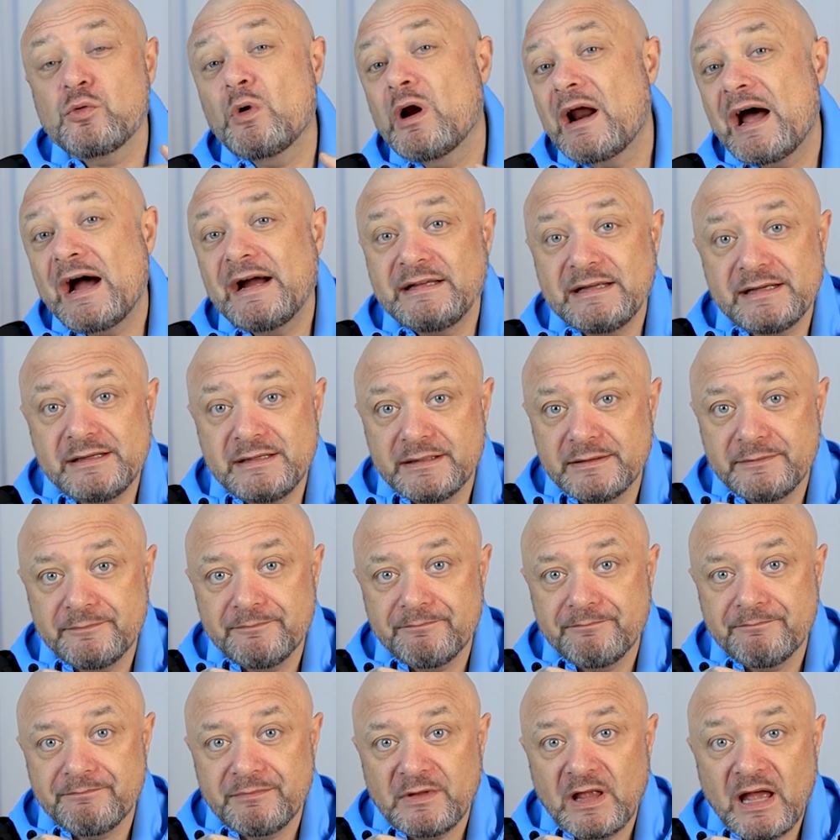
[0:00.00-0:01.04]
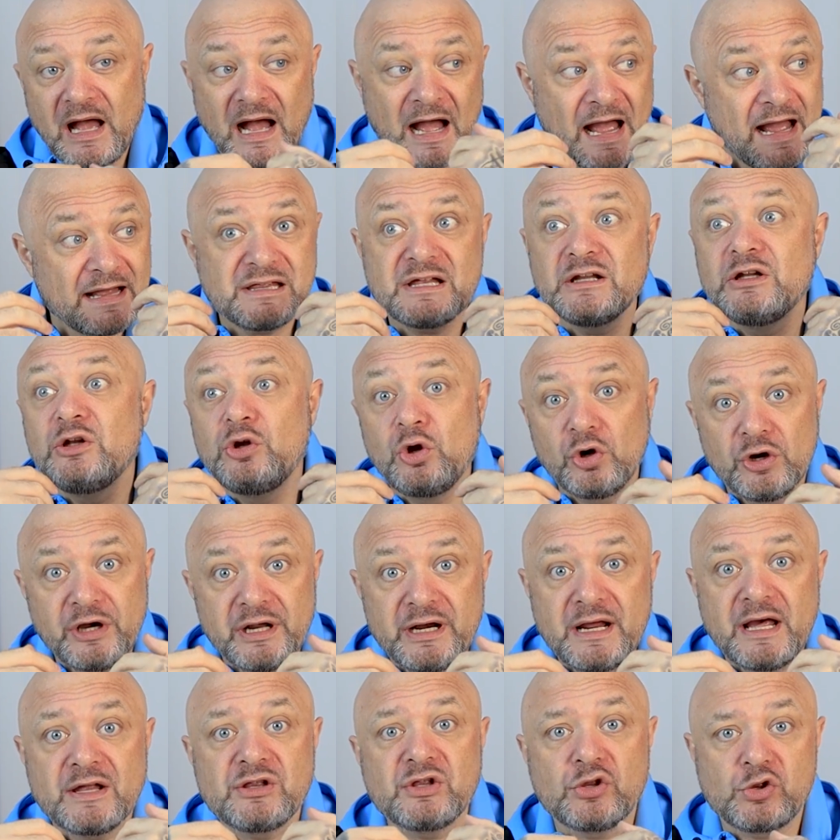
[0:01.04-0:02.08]
what I did. I had to look at
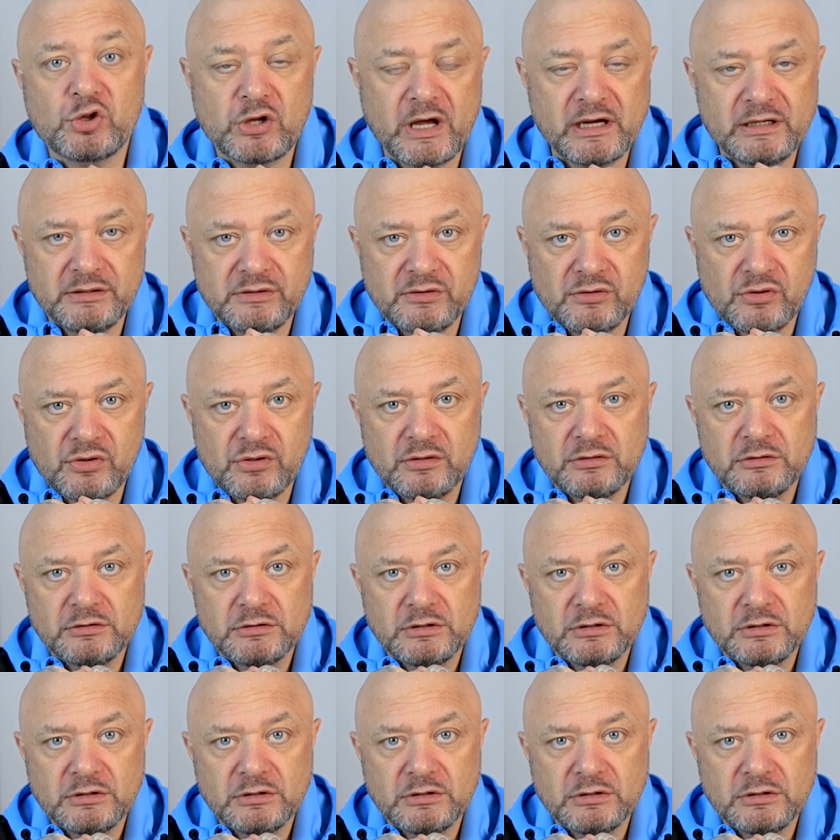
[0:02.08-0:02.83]
it as a challenge.